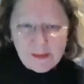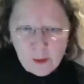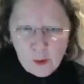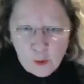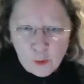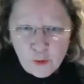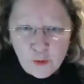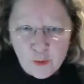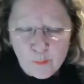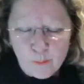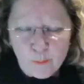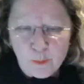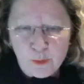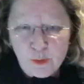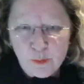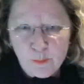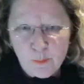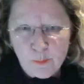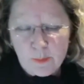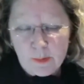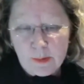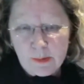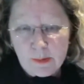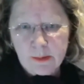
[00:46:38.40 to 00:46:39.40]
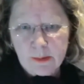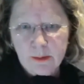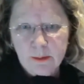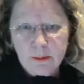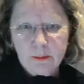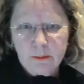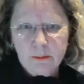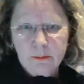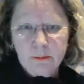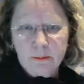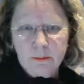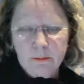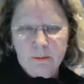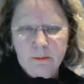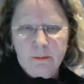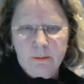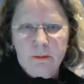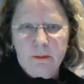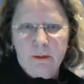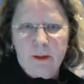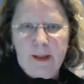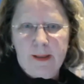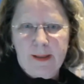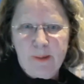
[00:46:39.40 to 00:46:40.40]
can go to the Blue Book
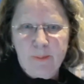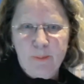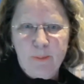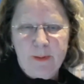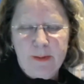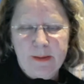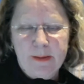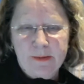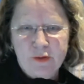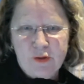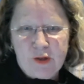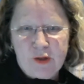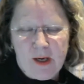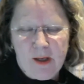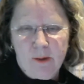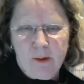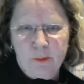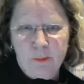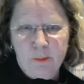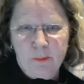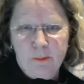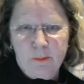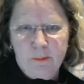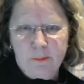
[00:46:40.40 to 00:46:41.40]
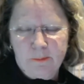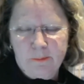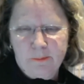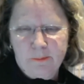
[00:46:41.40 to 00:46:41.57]
and give me a shout.